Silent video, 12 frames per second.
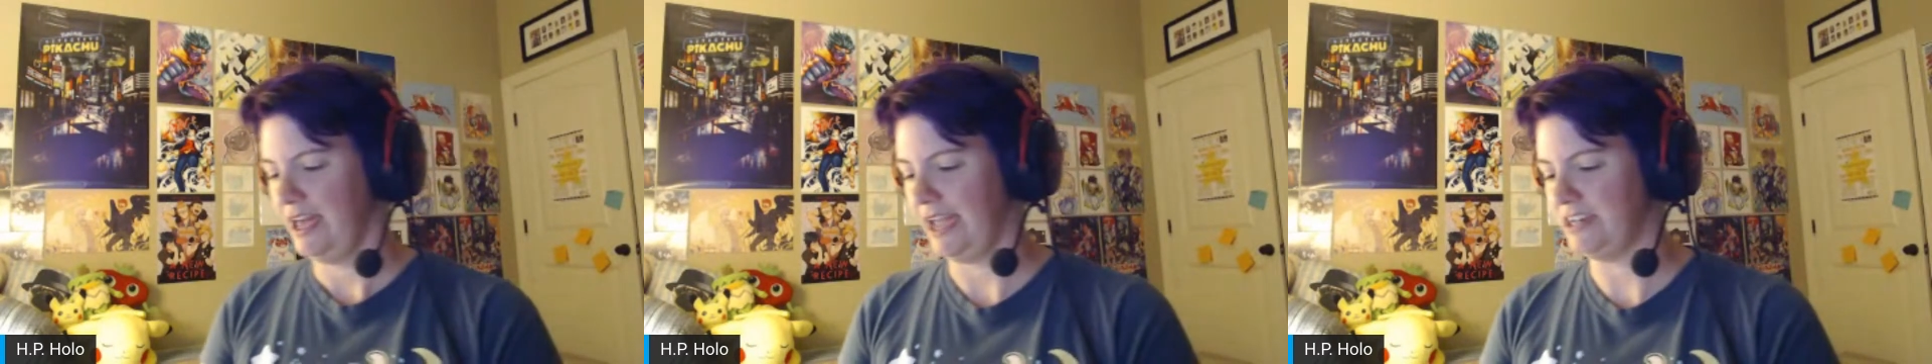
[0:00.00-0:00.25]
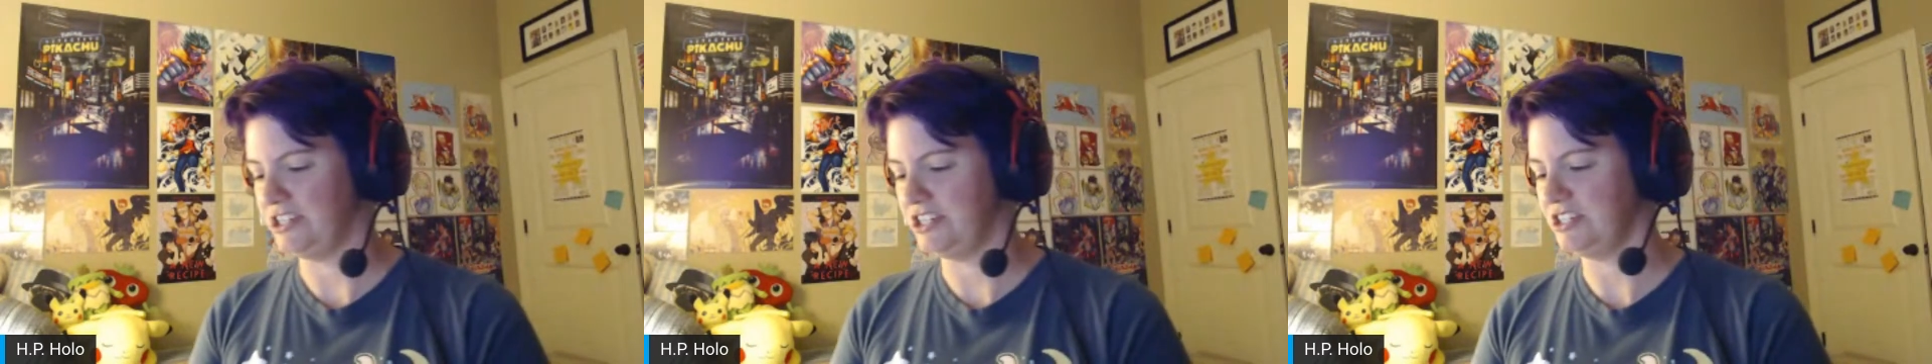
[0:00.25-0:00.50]

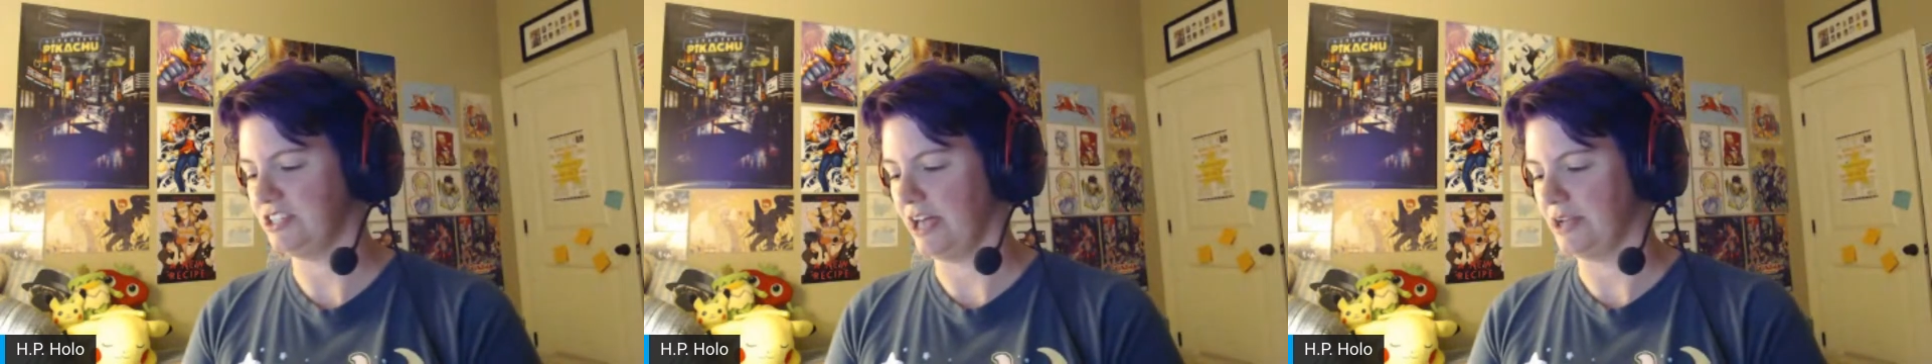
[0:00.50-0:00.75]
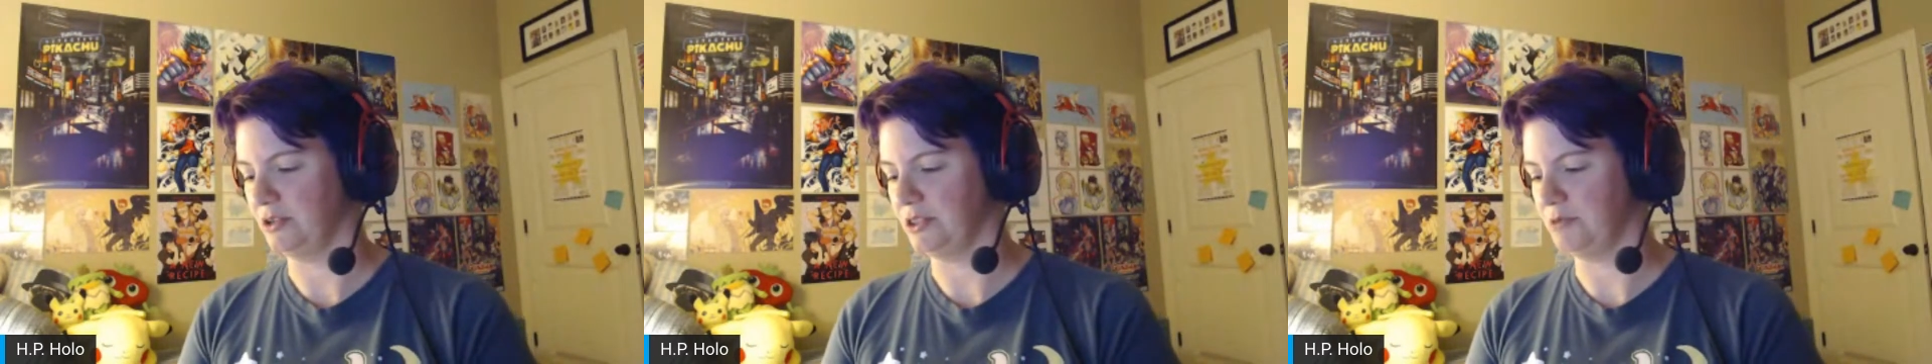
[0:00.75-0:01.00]
and she
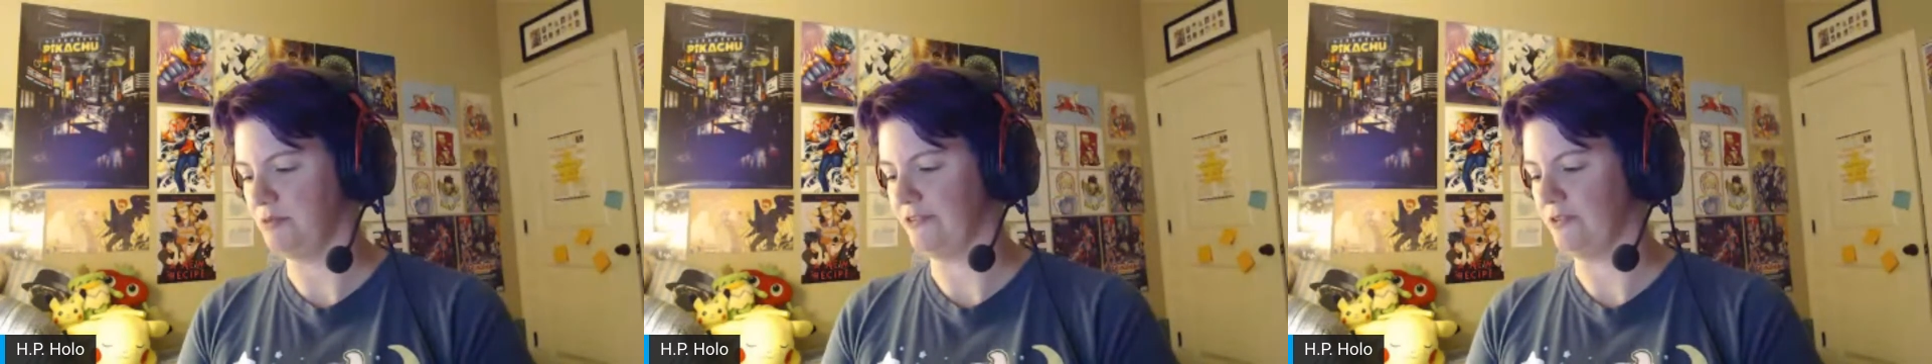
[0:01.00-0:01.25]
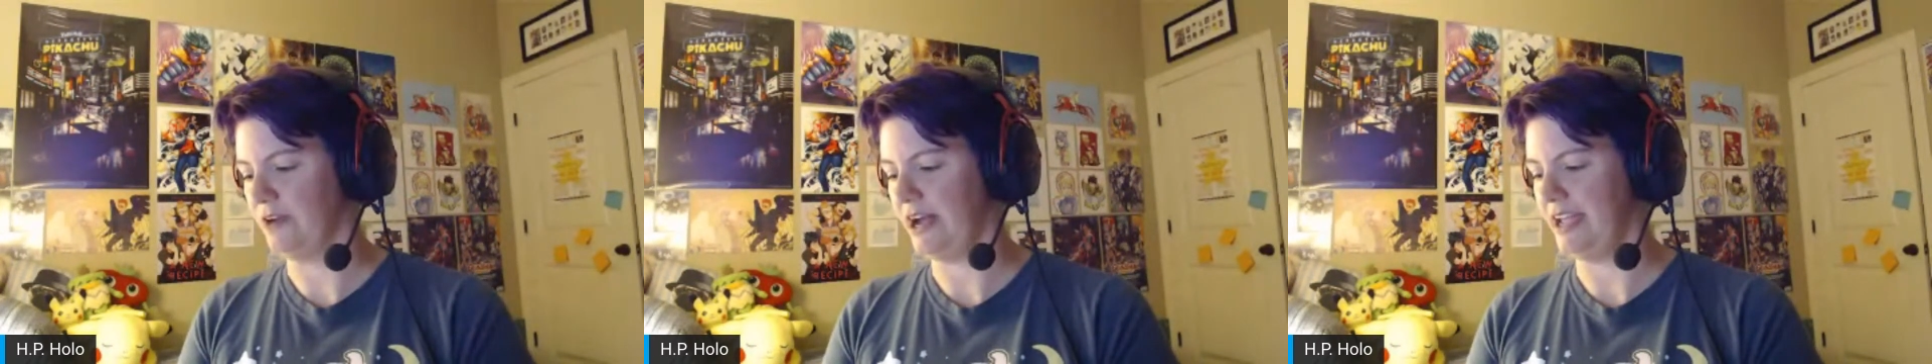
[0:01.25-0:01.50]
cycled through a
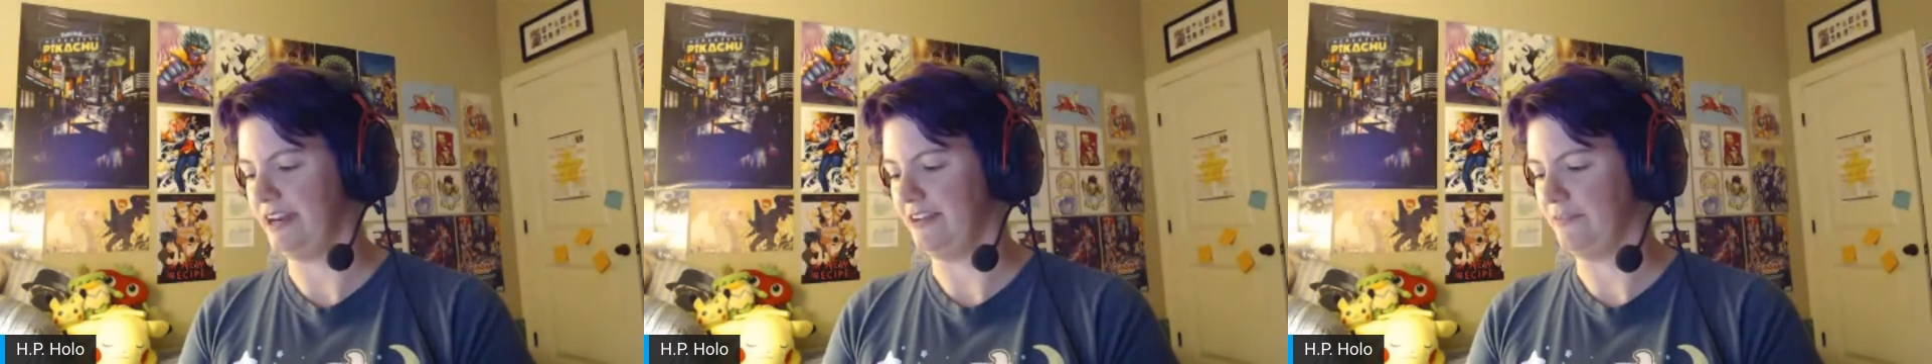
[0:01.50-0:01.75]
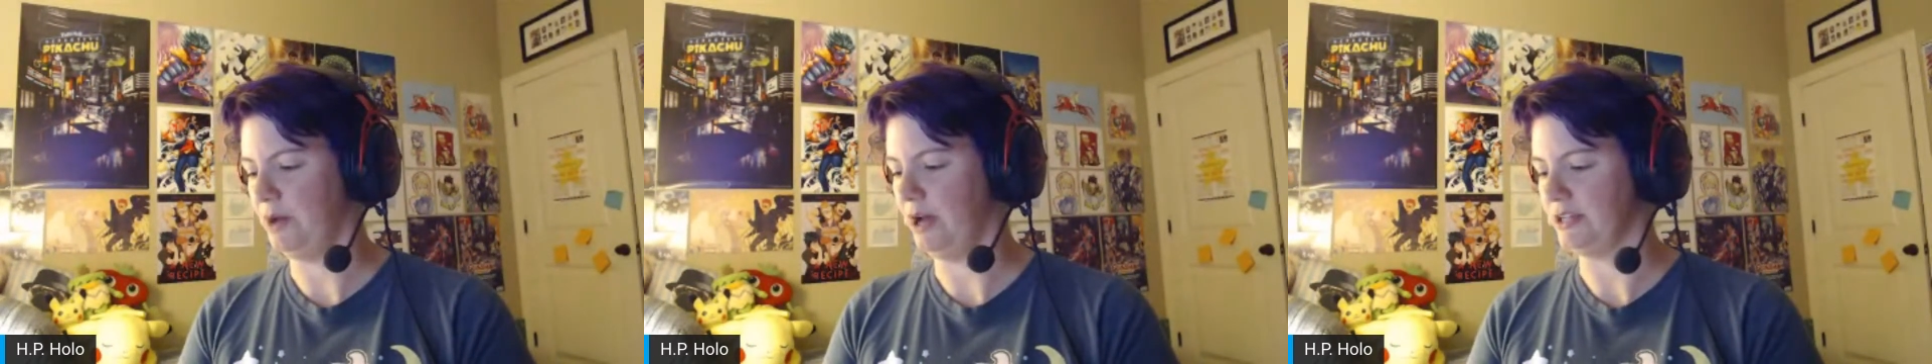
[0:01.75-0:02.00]
variety
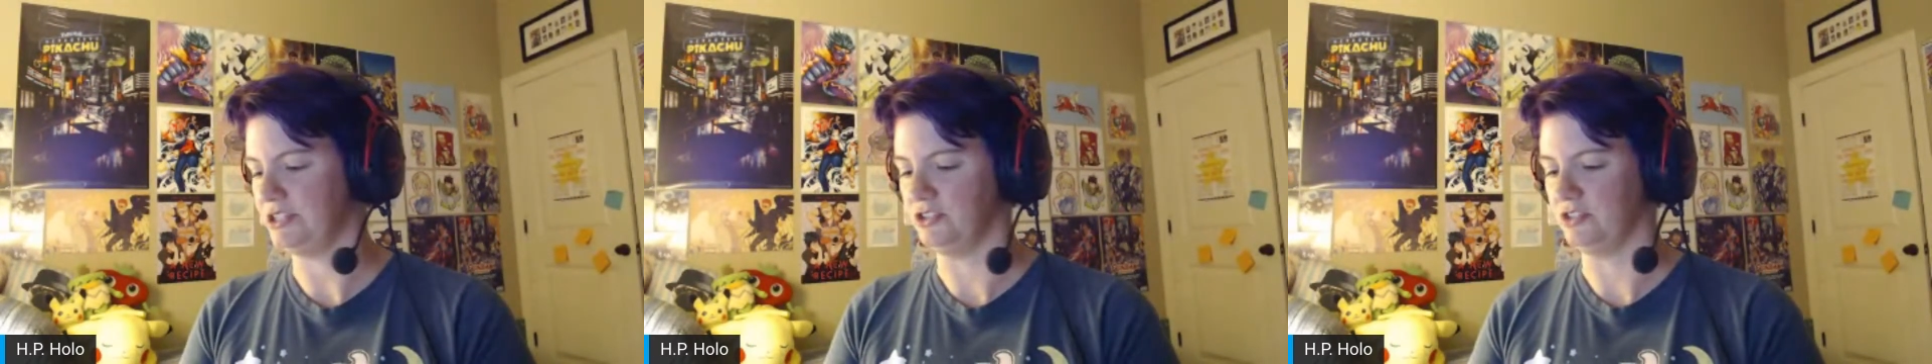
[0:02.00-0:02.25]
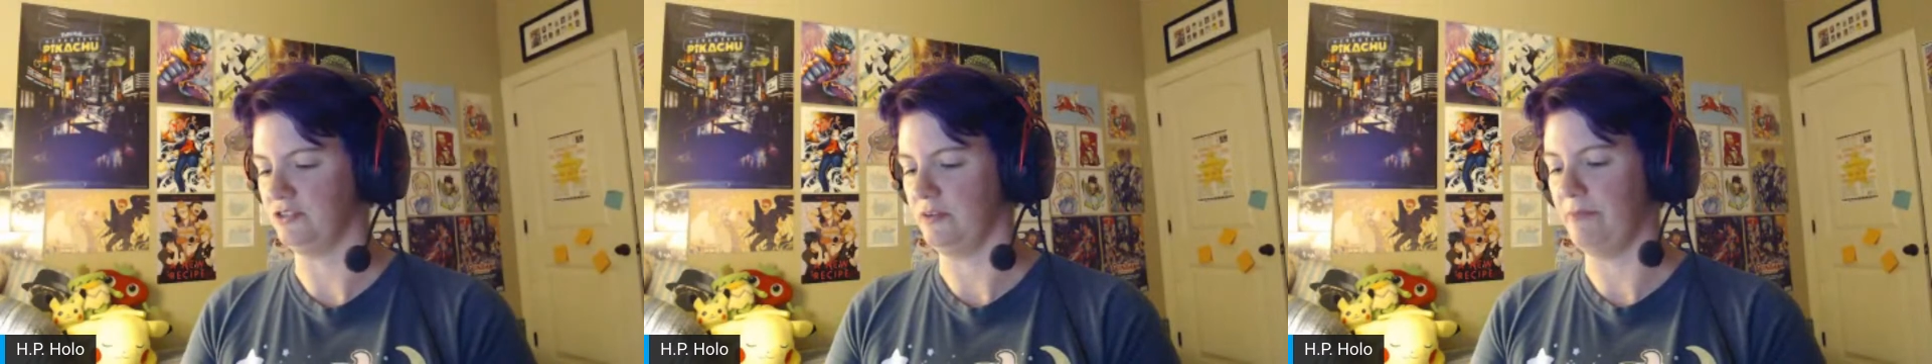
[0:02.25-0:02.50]
of
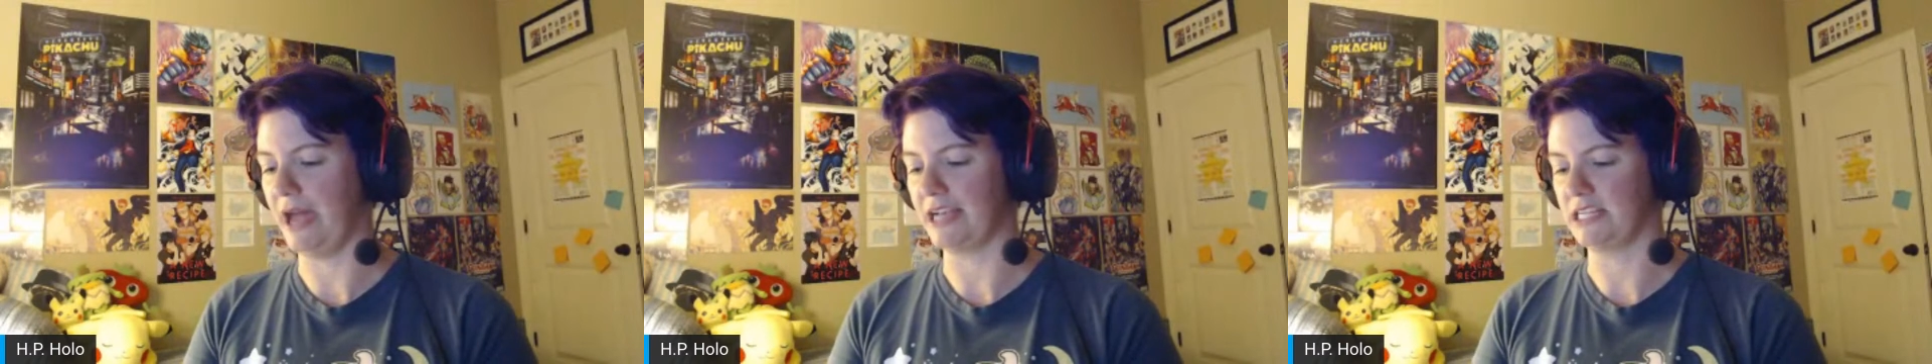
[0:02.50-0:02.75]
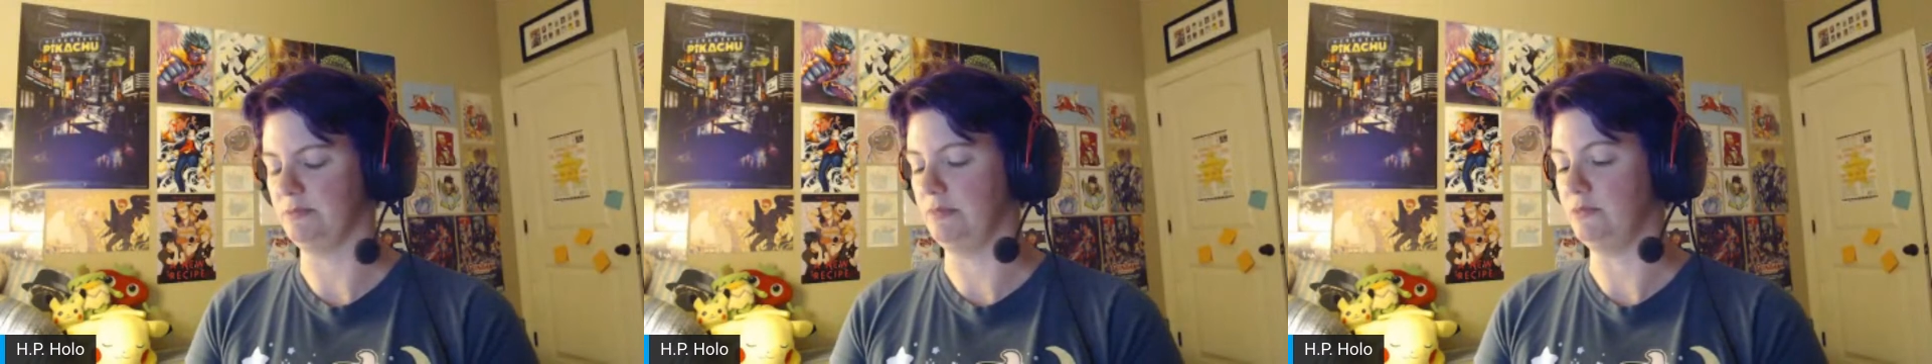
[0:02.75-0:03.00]
postures for
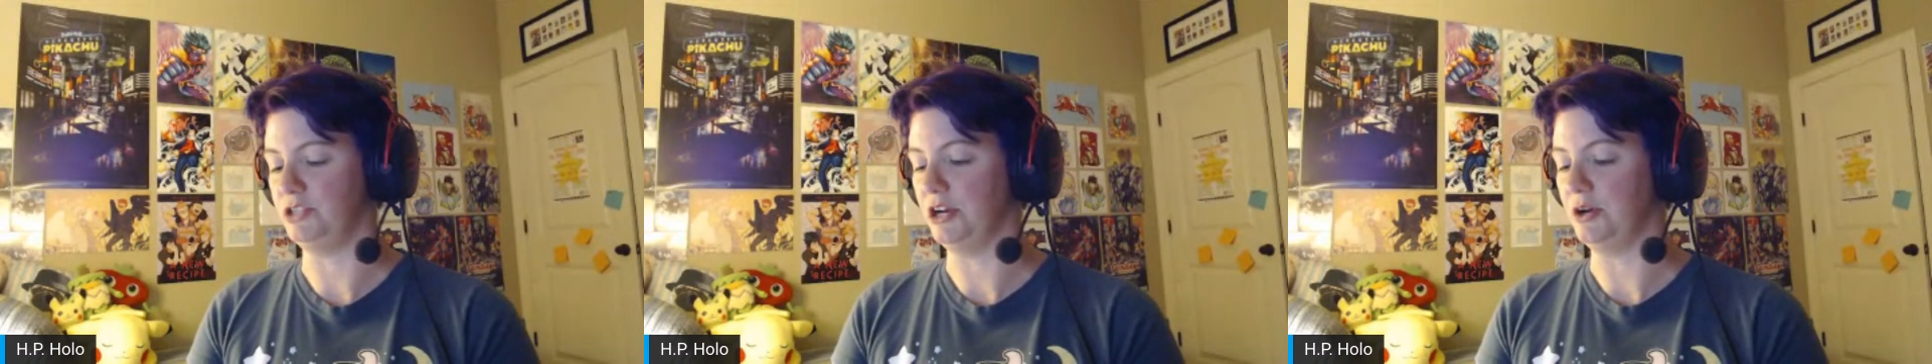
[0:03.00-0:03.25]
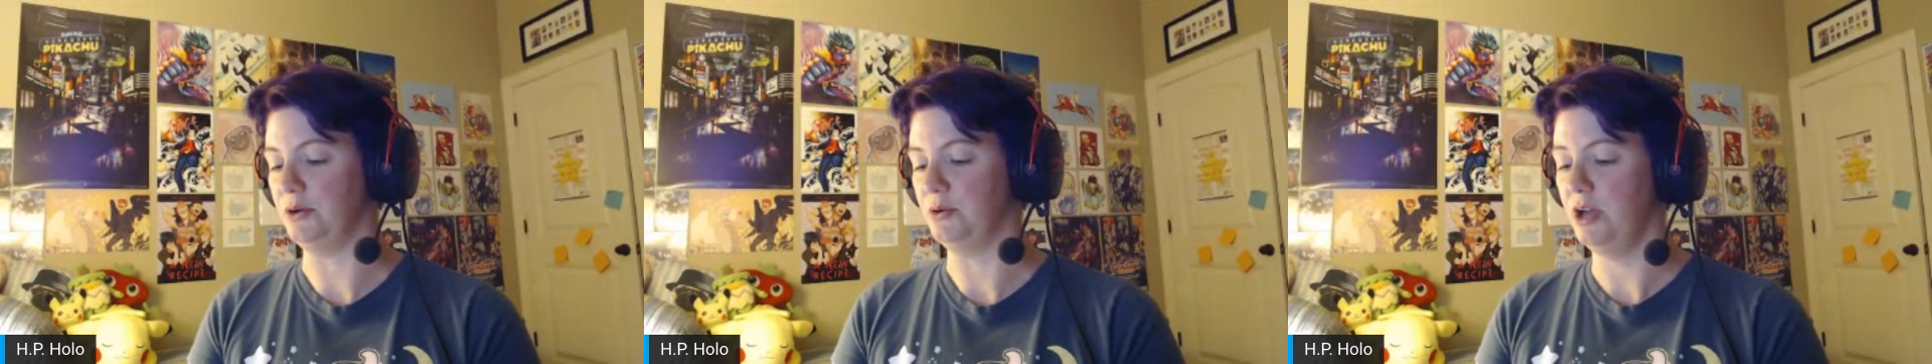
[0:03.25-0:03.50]
maximum
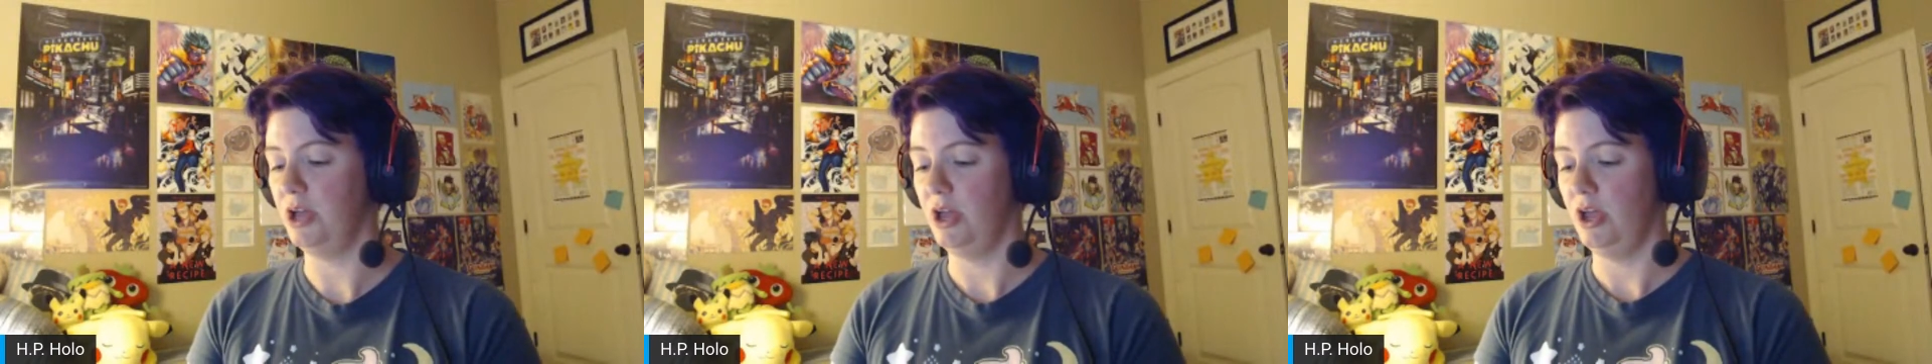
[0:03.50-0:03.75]
show.